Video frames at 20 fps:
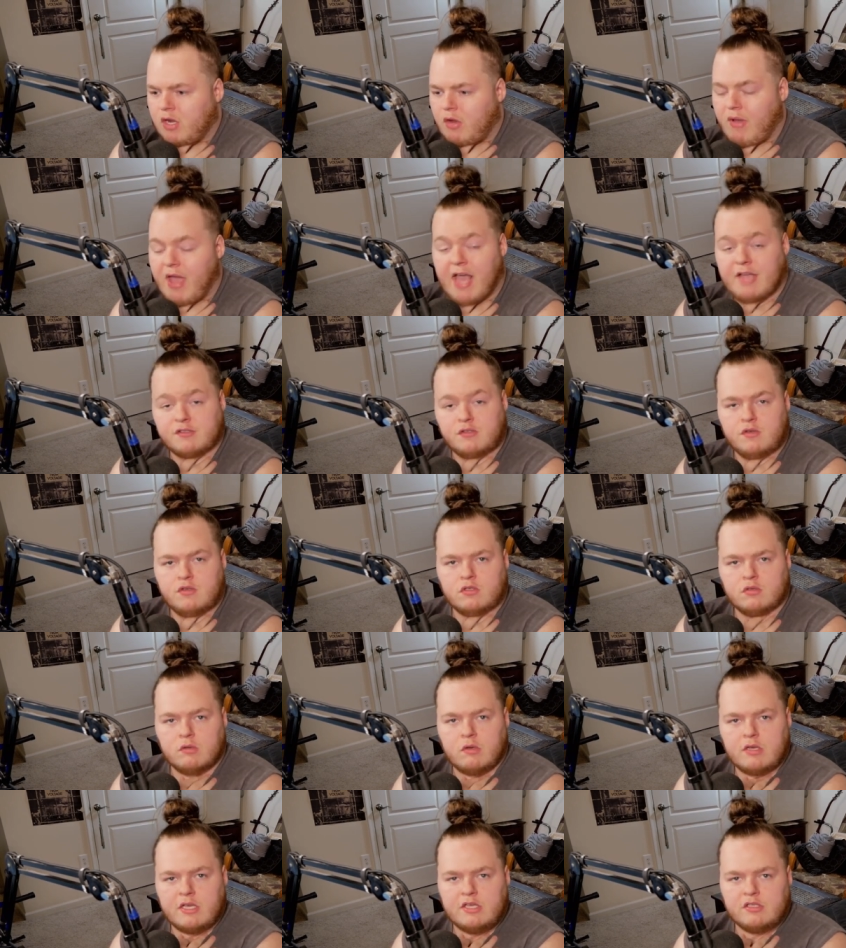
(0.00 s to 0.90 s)
You know, as
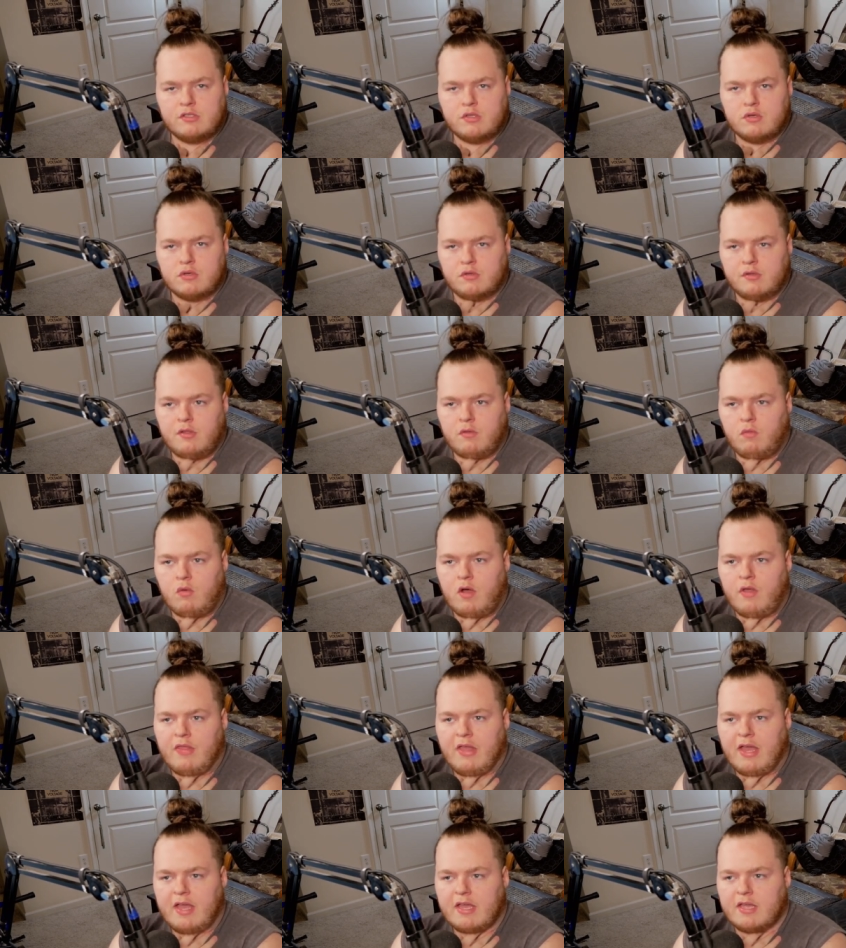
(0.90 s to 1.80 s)
usual, he's usually the
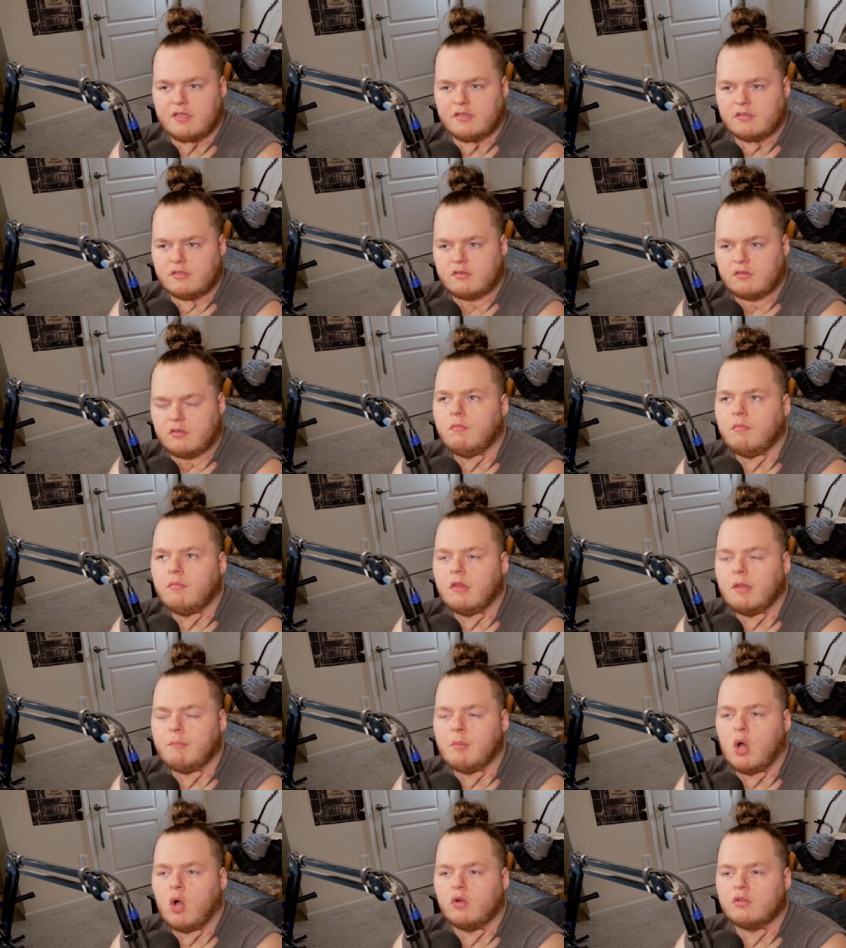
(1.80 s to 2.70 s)
one that is
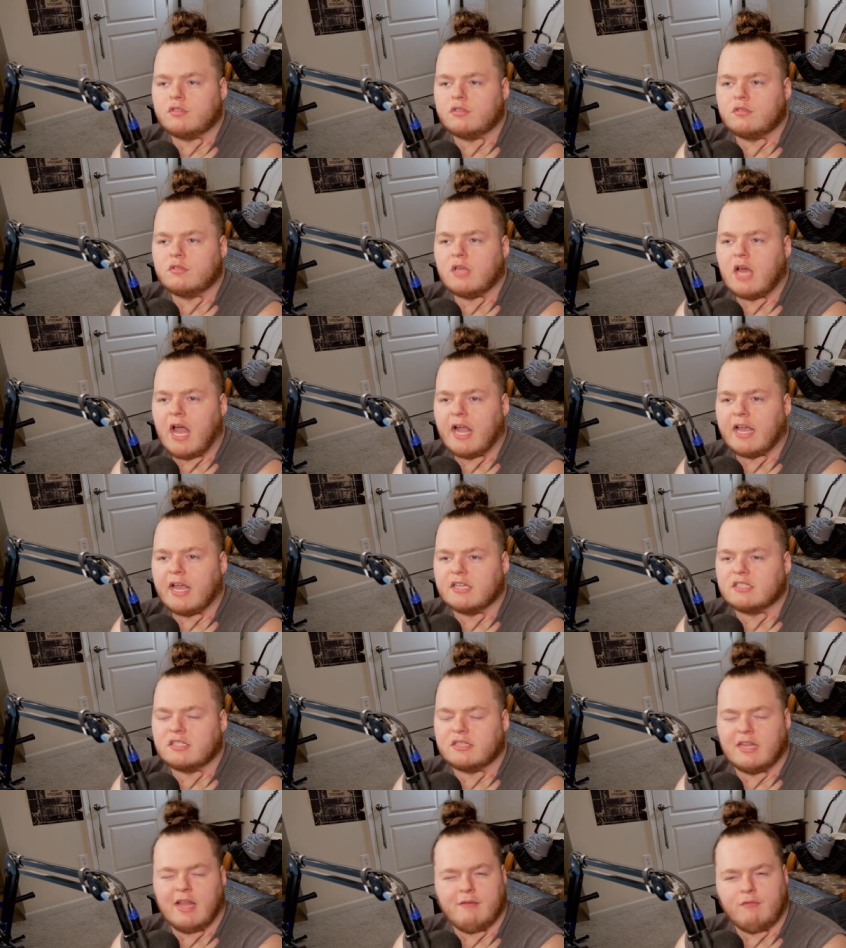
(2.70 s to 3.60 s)
the most, I
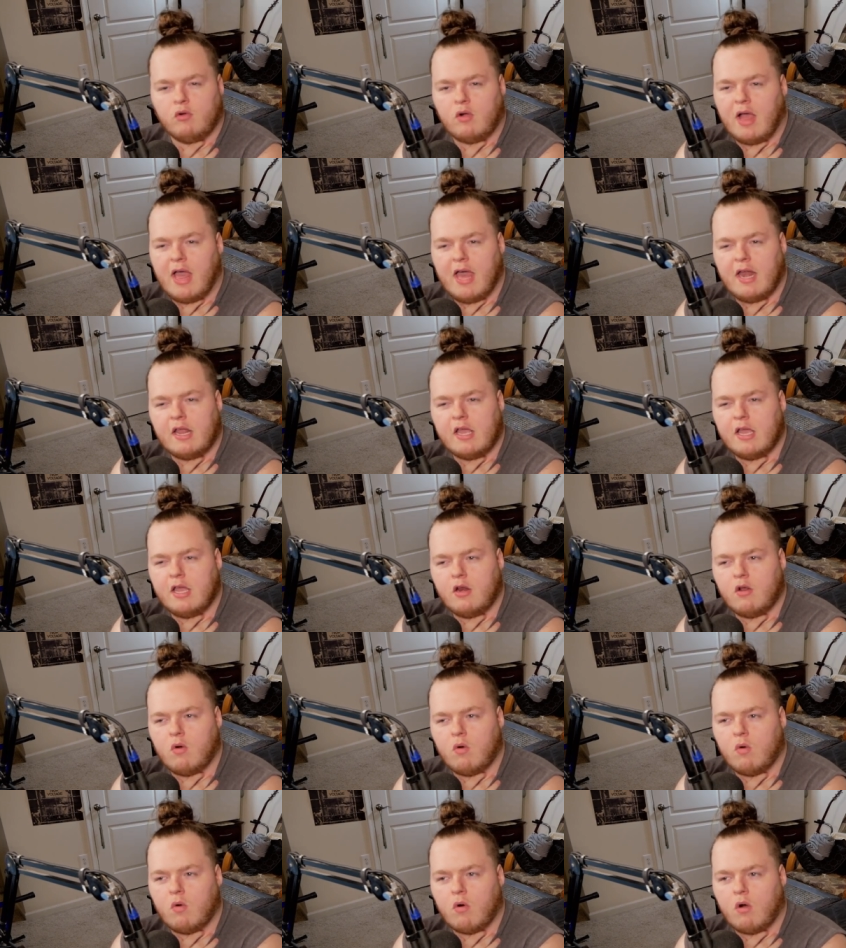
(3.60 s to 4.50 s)
guess,
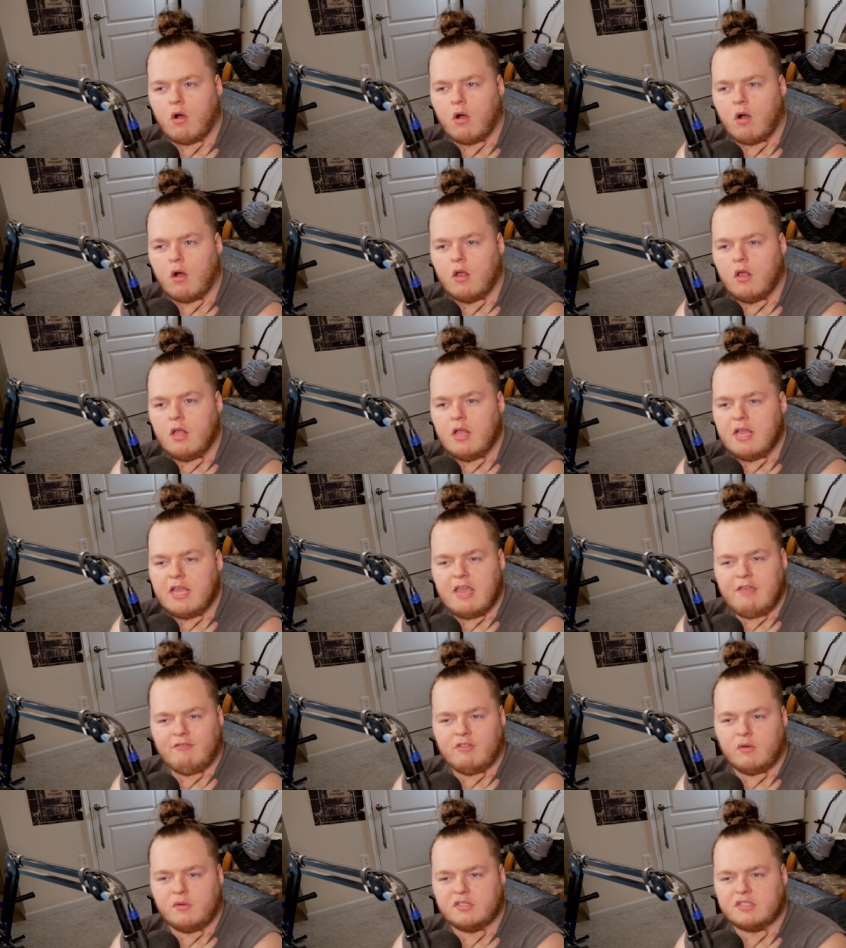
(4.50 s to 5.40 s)
level-headed, or
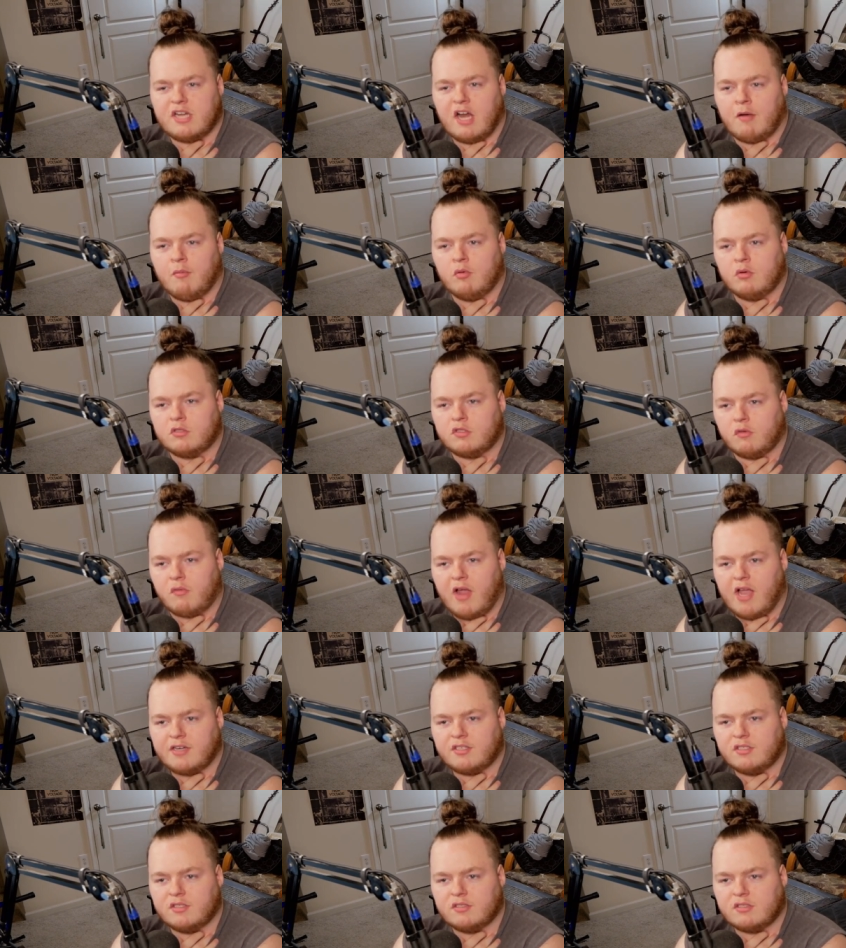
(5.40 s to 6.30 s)
even though he's terrible with
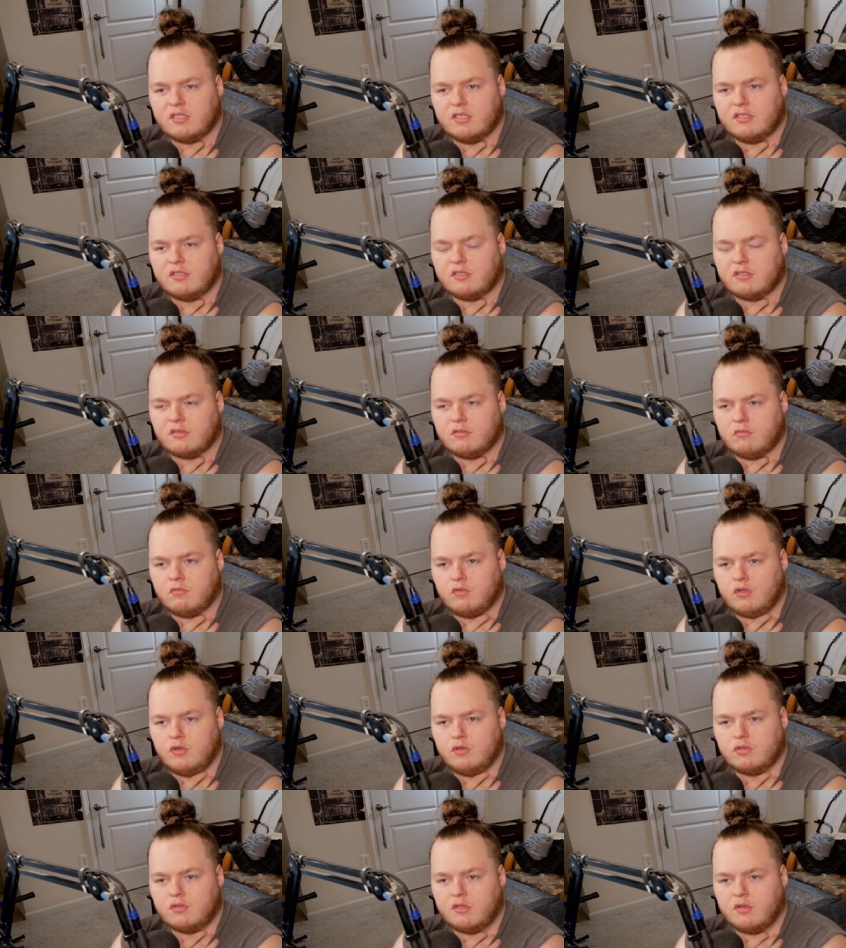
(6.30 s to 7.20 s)
directions, he's
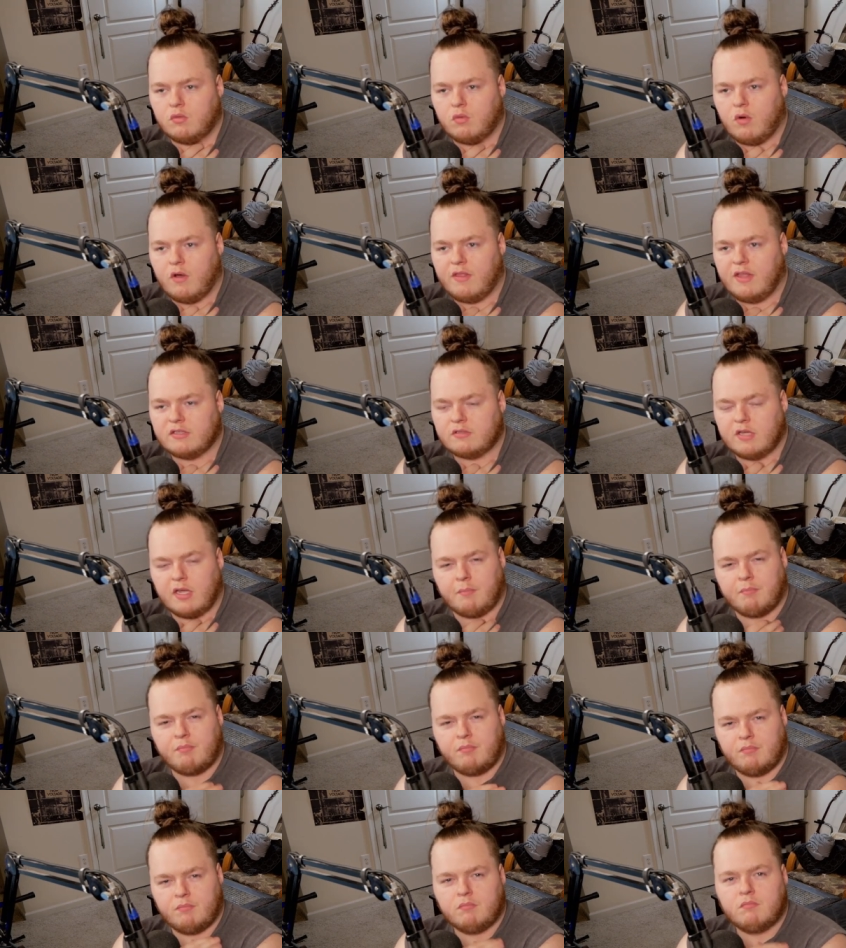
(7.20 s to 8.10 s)
usually the one that's
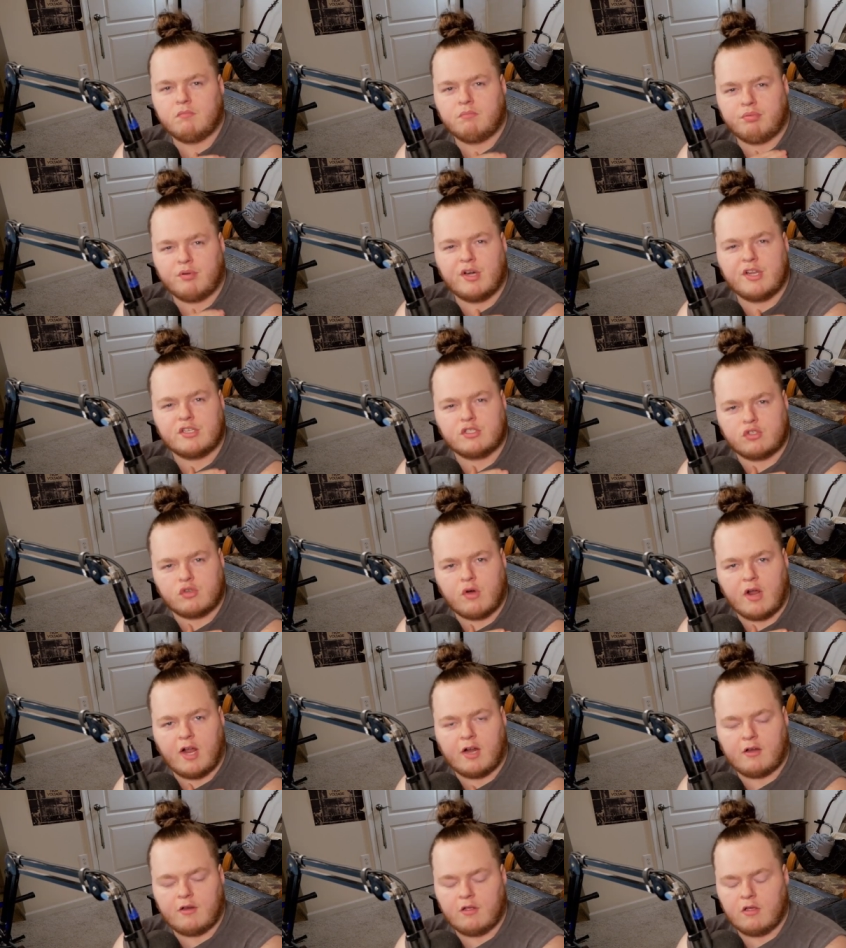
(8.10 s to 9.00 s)
like pretty
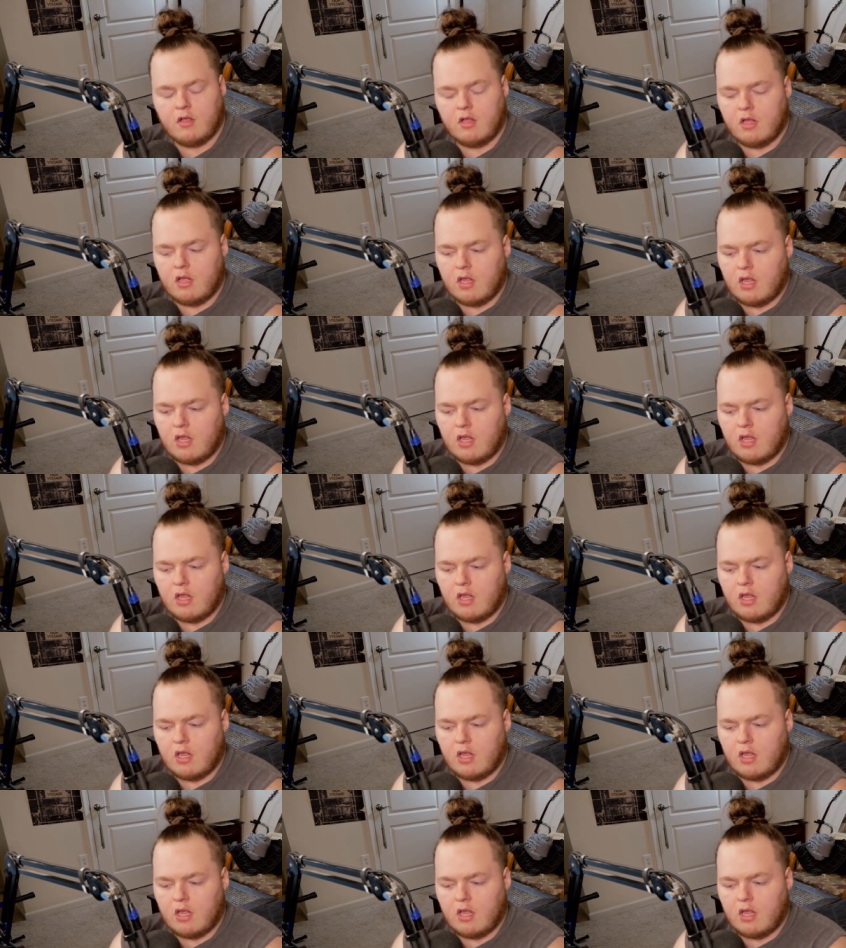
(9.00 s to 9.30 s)
strict.